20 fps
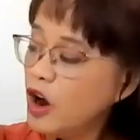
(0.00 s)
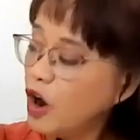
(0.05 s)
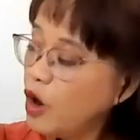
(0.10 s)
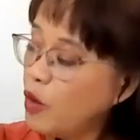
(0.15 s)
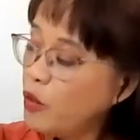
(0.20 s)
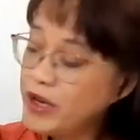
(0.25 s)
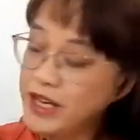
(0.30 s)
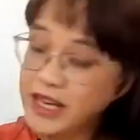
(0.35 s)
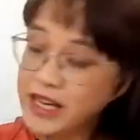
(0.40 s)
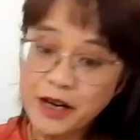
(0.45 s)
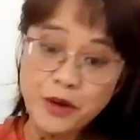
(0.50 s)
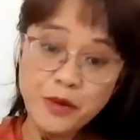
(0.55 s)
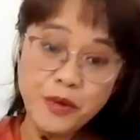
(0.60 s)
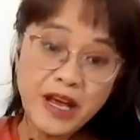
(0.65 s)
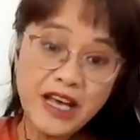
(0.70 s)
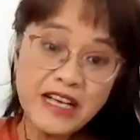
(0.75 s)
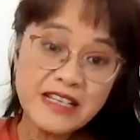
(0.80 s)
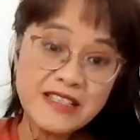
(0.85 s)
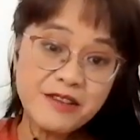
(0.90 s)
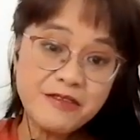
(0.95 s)
or we can
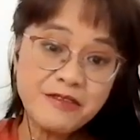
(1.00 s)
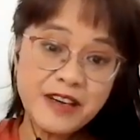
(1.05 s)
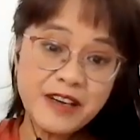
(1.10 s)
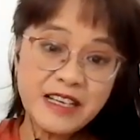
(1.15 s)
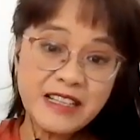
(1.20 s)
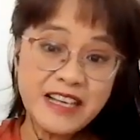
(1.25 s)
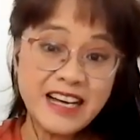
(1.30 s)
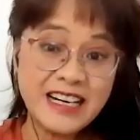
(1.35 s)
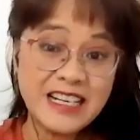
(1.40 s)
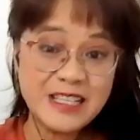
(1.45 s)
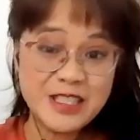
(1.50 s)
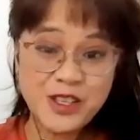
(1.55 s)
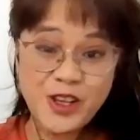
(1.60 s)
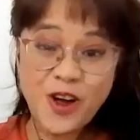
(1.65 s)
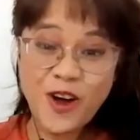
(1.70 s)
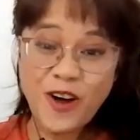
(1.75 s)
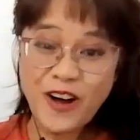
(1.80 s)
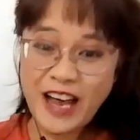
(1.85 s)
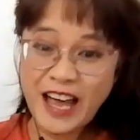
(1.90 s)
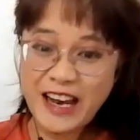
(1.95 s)
create something that is
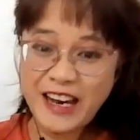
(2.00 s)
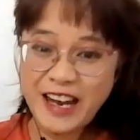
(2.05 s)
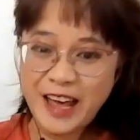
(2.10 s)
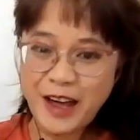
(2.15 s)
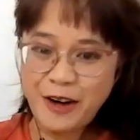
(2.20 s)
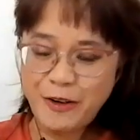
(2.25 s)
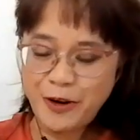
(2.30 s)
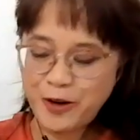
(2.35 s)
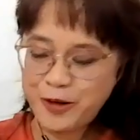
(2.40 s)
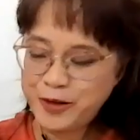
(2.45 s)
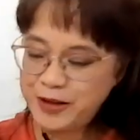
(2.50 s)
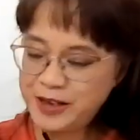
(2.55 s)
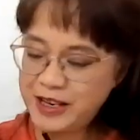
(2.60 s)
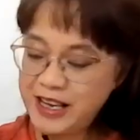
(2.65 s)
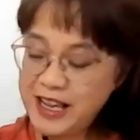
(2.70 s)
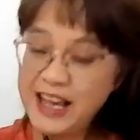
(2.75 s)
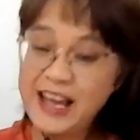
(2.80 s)
long and narrow.